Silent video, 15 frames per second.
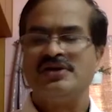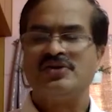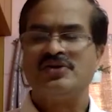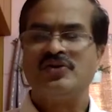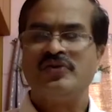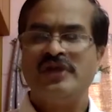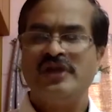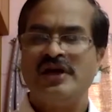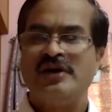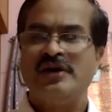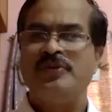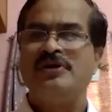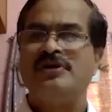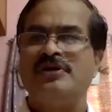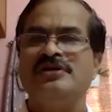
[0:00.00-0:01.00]
So we have
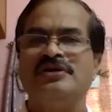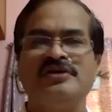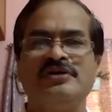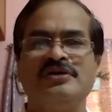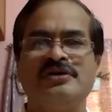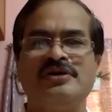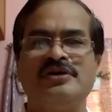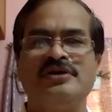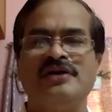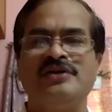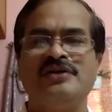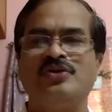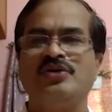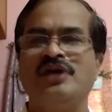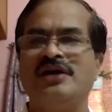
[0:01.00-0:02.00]
put,
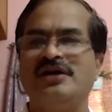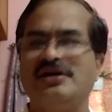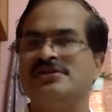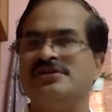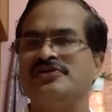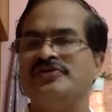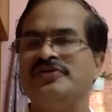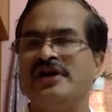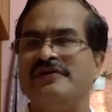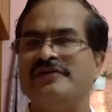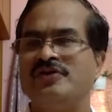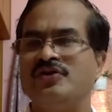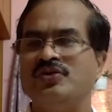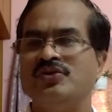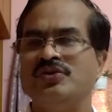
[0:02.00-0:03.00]
and through that, since we
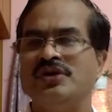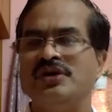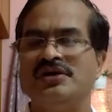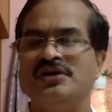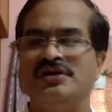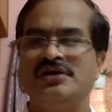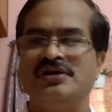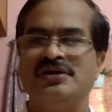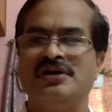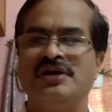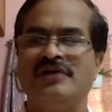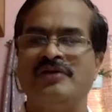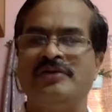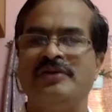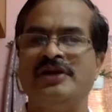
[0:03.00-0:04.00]
have two
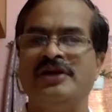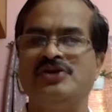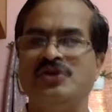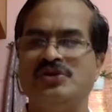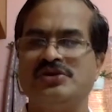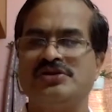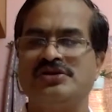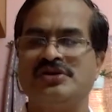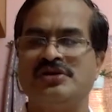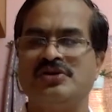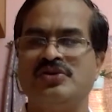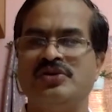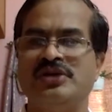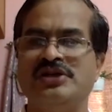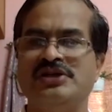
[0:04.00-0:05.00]
availability zones or
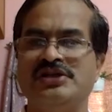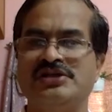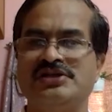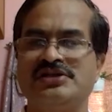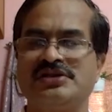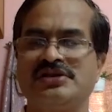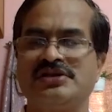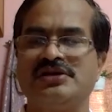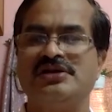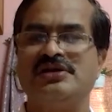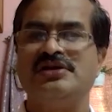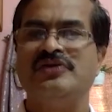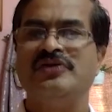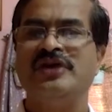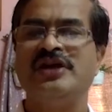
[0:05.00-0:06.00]
two regions,
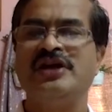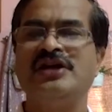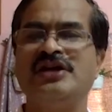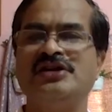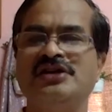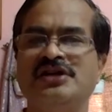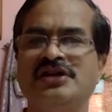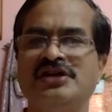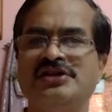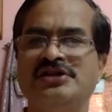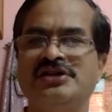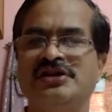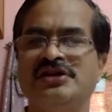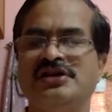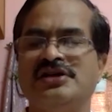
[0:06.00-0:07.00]
we created a third
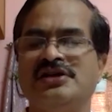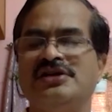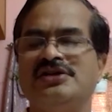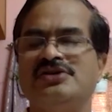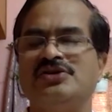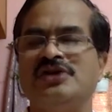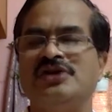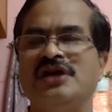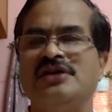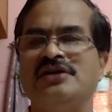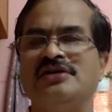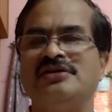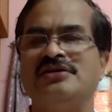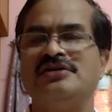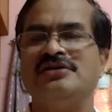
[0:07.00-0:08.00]
region so that
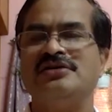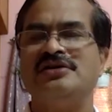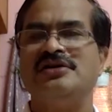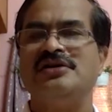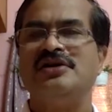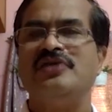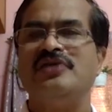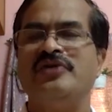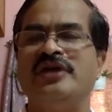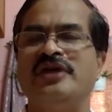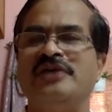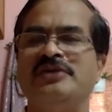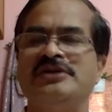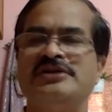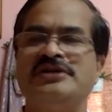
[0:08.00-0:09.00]
we
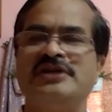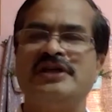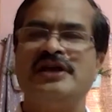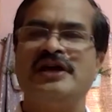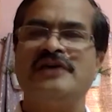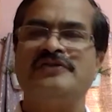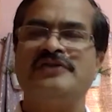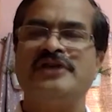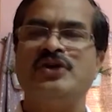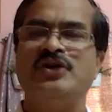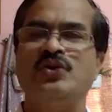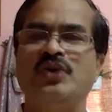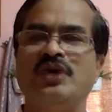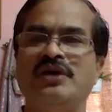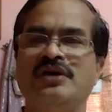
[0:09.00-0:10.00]
can basically have
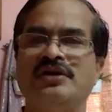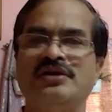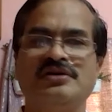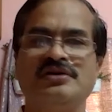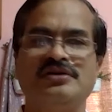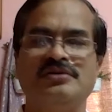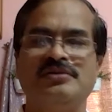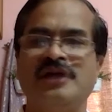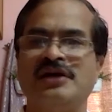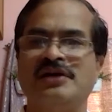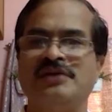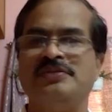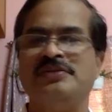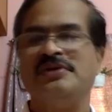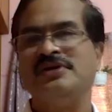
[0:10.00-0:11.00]
3-to-1
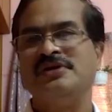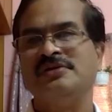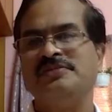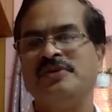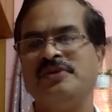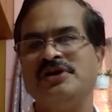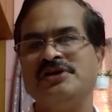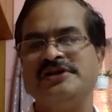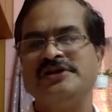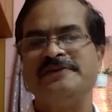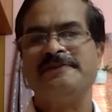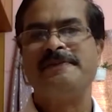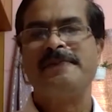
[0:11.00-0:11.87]
backup policy.